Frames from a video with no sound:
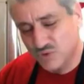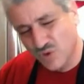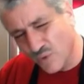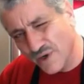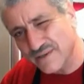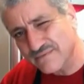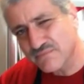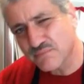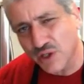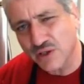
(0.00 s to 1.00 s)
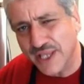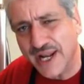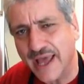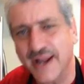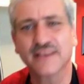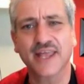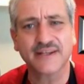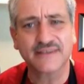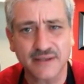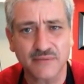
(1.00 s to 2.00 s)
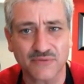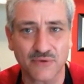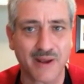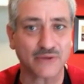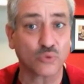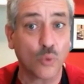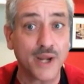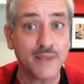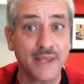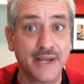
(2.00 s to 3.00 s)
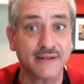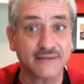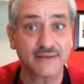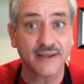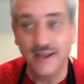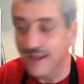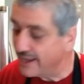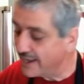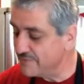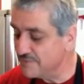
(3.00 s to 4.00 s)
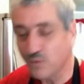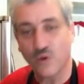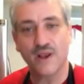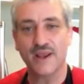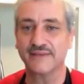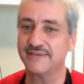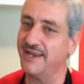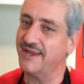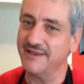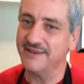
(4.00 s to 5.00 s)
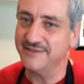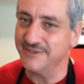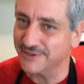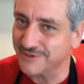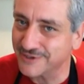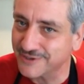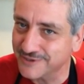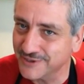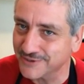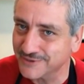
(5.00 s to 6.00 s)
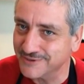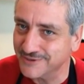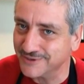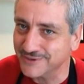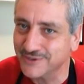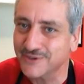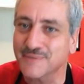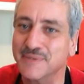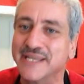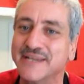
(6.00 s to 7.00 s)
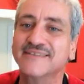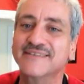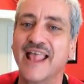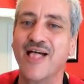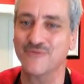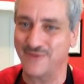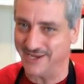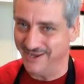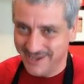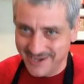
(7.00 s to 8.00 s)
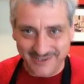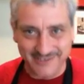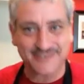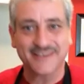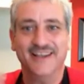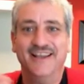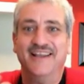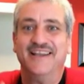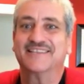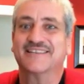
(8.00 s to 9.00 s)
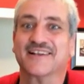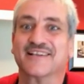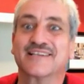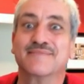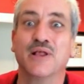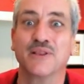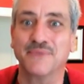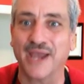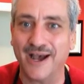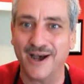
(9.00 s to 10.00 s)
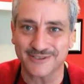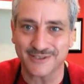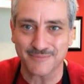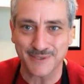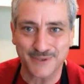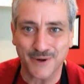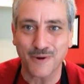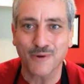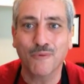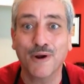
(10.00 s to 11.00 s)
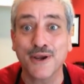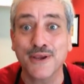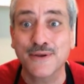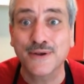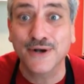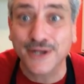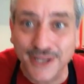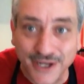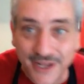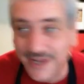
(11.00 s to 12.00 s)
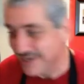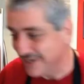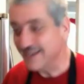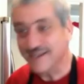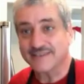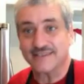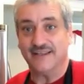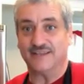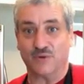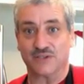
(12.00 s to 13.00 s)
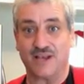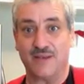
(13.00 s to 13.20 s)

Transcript: to where, put a lid on it, let it simmer for about 20 minutes. And boy, I'll tell you, you're gonna begin to salivate because it's gonna smell up the house, and everybody's gonna wonder, what are you cooking? And it's real